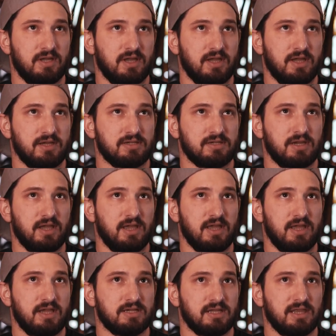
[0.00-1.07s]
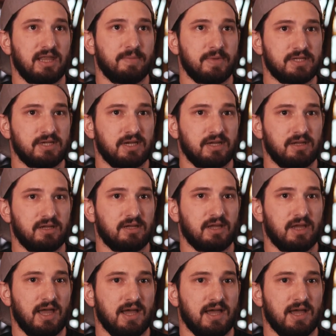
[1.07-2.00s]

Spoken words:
it is limiting,